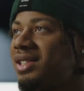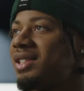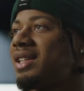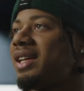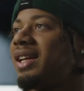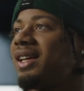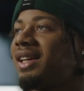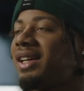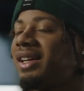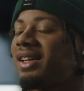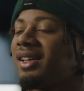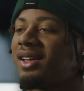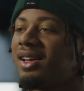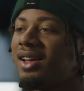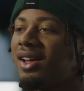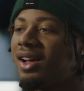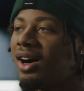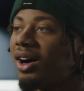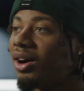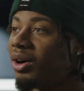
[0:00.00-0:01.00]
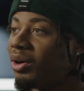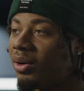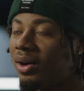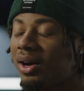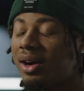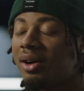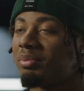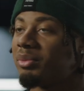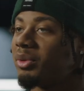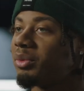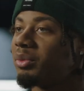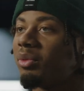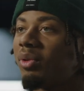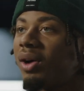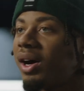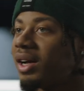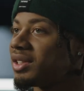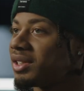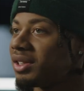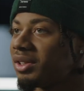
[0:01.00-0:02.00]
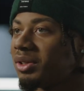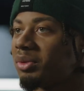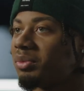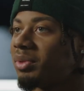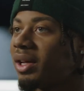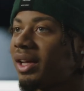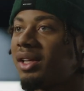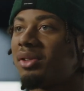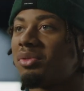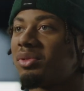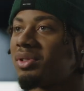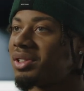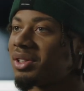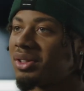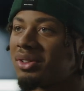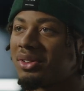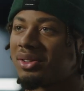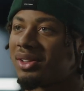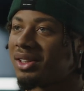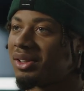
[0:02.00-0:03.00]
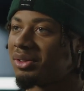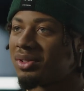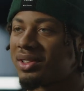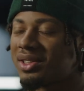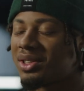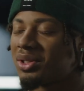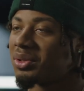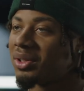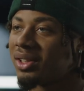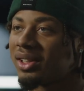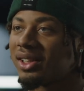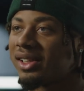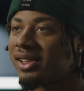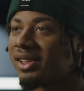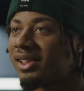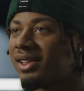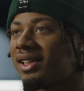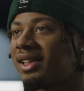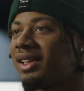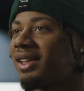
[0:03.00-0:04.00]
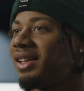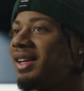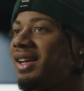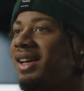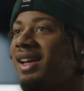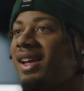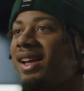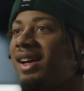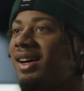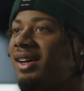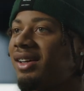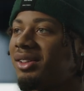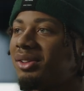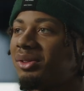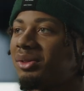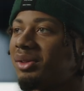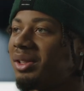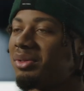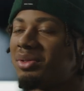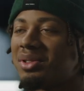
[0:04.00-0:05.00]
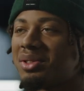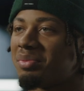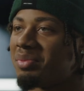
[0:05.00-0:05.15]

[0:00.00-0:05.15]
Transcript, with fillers: say, like, oh, I remember watching him, like, he was so, he was so good, like, um, he was